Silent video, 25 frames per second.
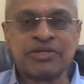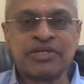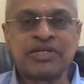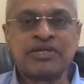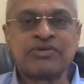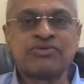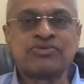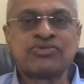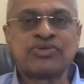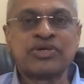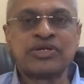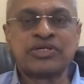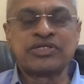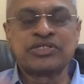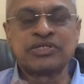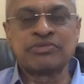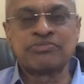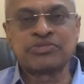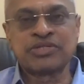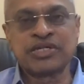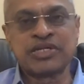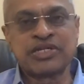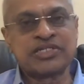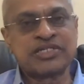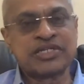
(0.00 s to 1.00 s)
It gives you
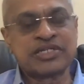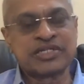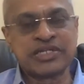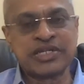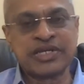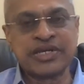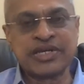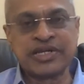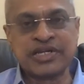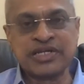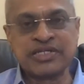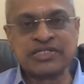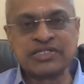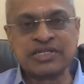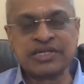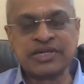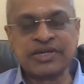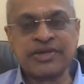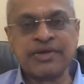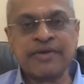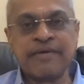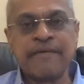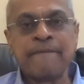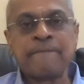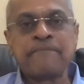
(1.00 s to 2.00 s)
exemption to Section
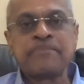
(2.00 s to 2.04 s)
80C.